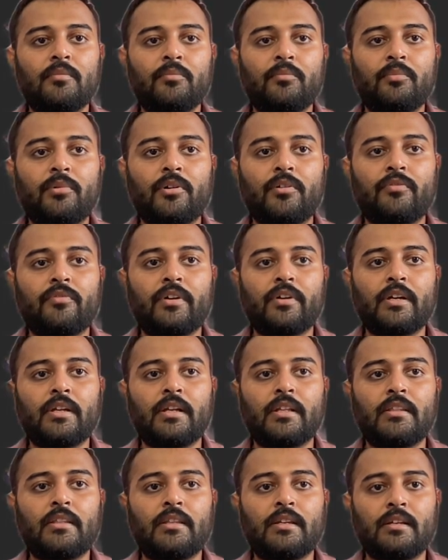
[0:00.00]
perfect.
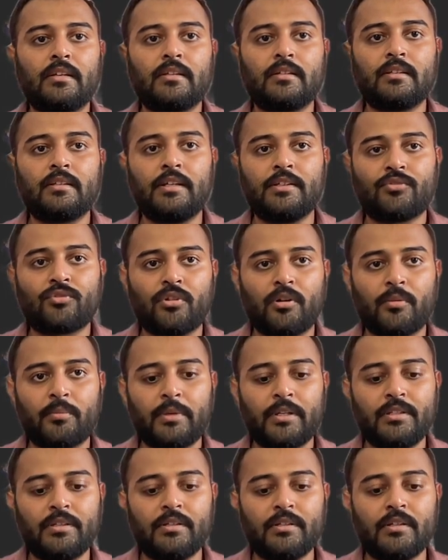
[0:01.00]
I think let's copy
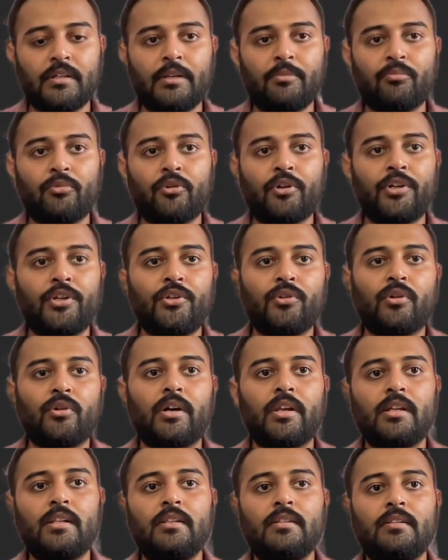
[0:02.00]
the endpoint
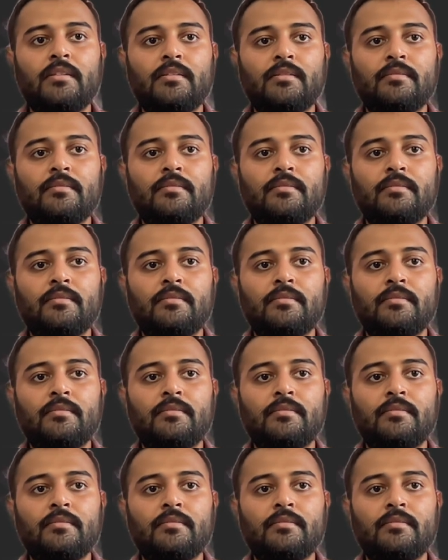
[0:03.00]
URL,